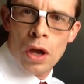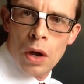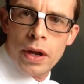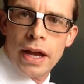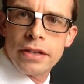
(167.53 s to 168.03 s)

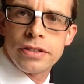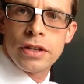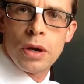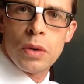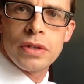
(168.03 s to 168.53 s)
Okay,
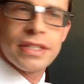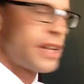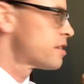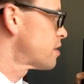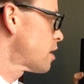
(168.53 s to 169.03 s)
so
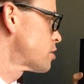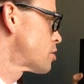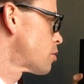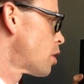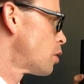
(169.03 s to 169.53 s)

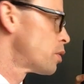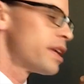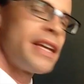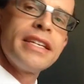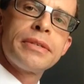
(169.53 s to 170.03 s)

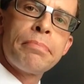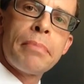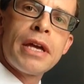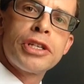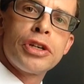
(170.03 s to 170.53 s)
testosterone is
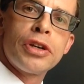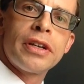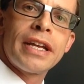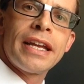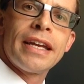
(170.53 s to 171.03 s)

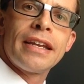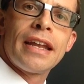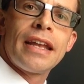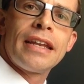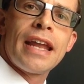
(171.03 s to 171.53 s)
measured
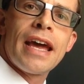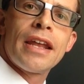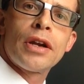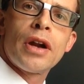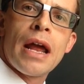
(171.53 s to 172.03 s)
in
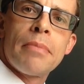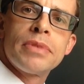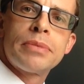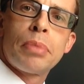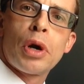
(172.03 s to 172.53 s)

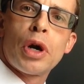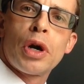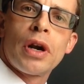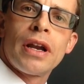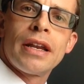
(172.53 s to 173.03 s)
nanograms
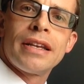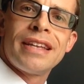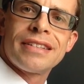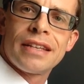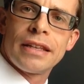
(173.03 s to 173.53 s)
per
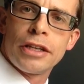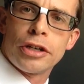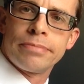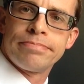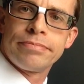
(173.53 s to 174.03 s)

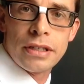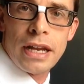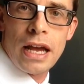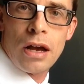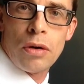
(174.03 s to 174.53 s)
deciliter.
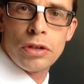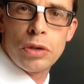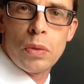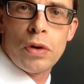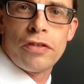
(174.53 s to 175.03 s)
Now,
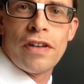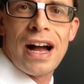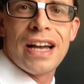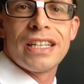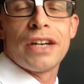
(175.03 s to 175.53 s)
you will
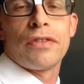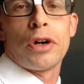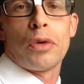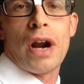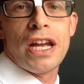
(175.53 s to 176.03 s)
find
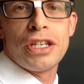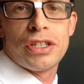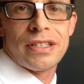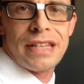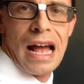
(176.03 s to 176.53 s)
different
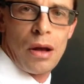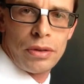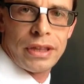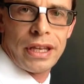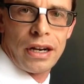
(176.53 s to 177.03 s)
ranges
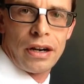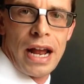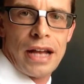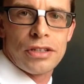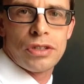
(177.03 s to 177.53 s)
out there
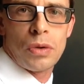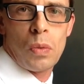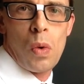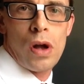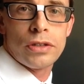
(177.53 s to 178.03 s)
as to
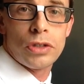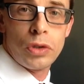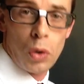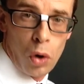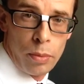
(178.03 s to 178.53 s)
what's
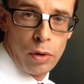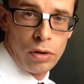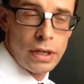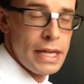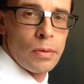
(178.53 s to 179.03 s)

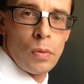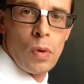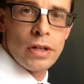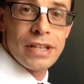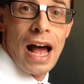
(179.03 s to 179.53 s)
normal,
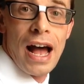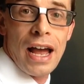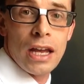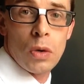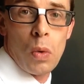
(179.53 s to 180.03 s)
what's
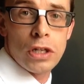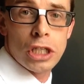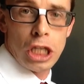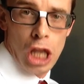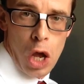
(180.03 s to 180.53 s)
high, and
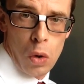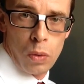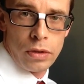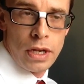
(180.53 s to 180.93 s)
what's low.